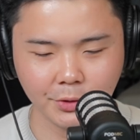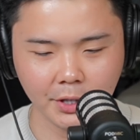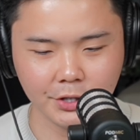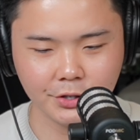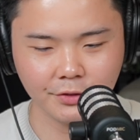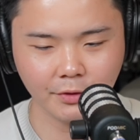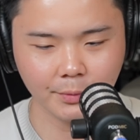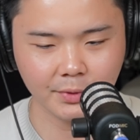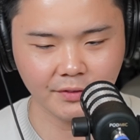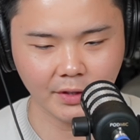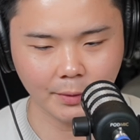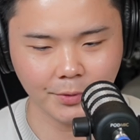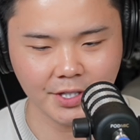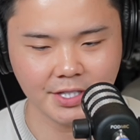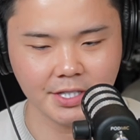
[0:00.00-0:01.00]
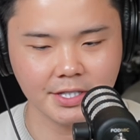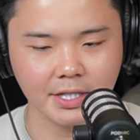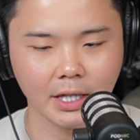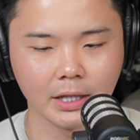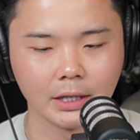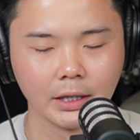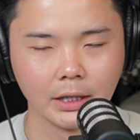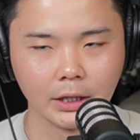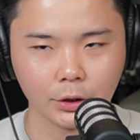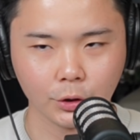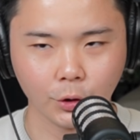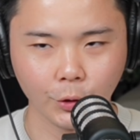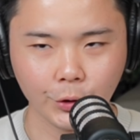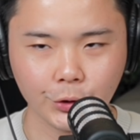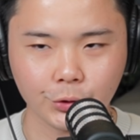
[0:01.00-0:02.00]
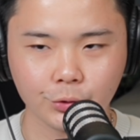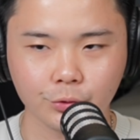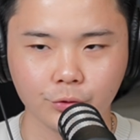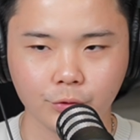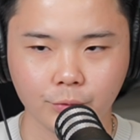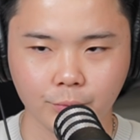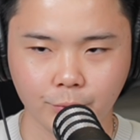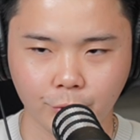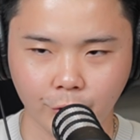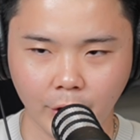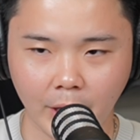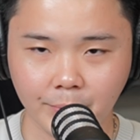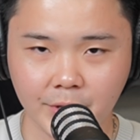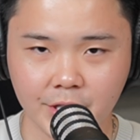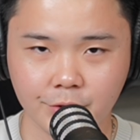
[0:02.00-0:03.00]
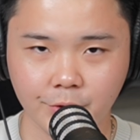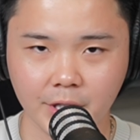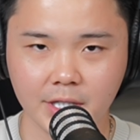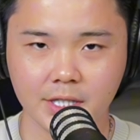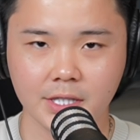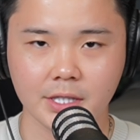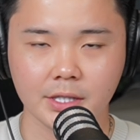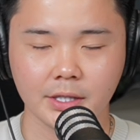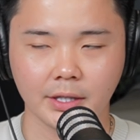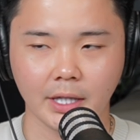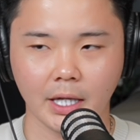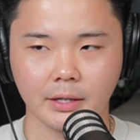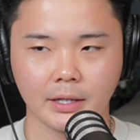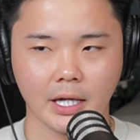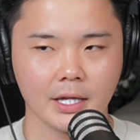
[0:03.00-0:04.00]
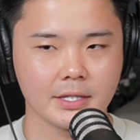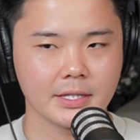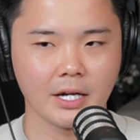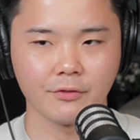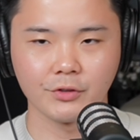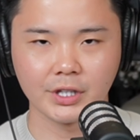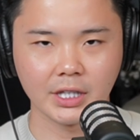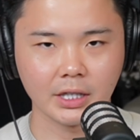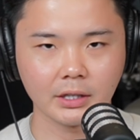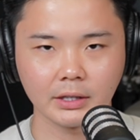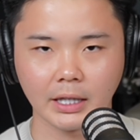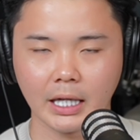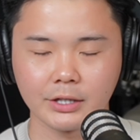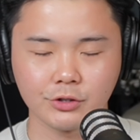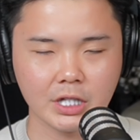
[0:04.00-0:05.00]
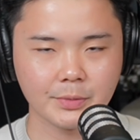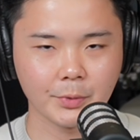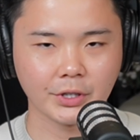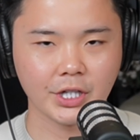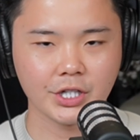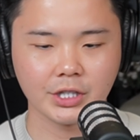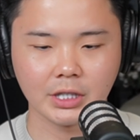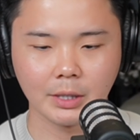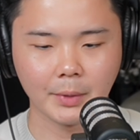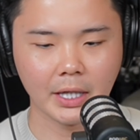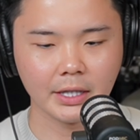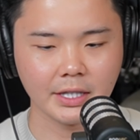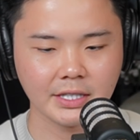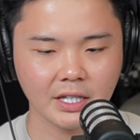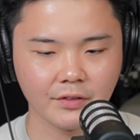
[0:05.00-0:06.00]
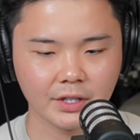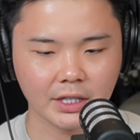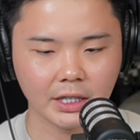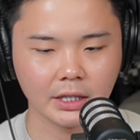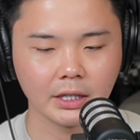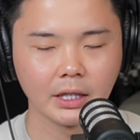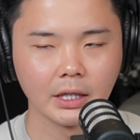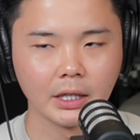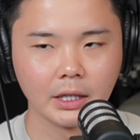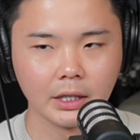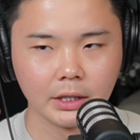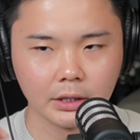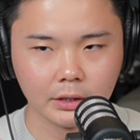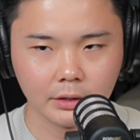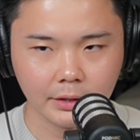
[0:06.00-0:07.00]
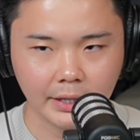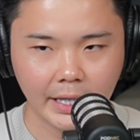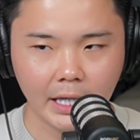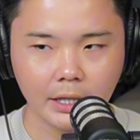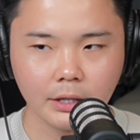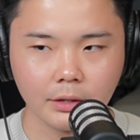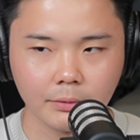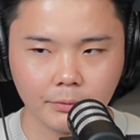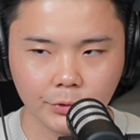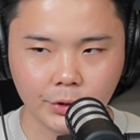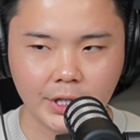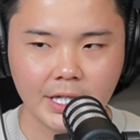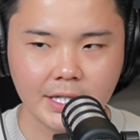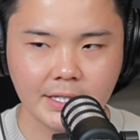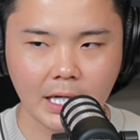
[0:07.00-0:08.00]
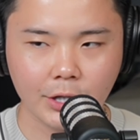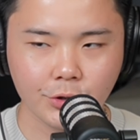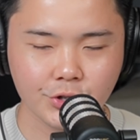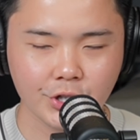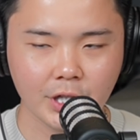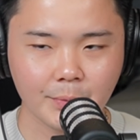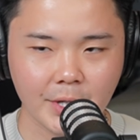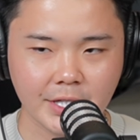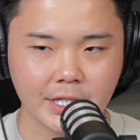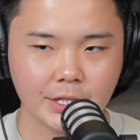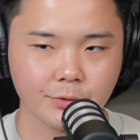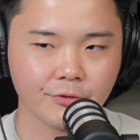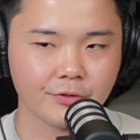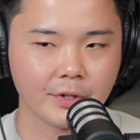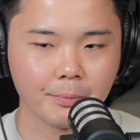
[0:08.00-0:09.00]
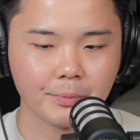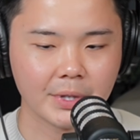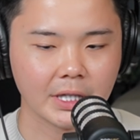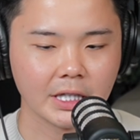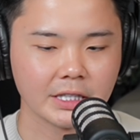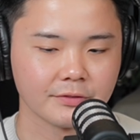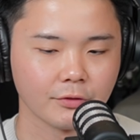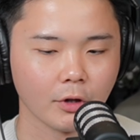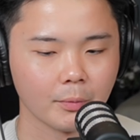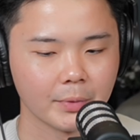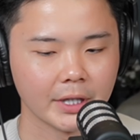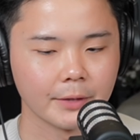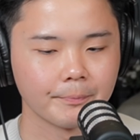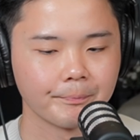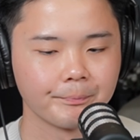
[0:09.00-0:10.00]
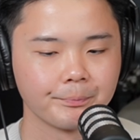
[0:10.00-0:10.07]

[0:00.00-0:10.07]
strategy from developers is that go into prime districts that has everything, like transportation, amenities, everything. Then these are usually places with the biggest floor plate.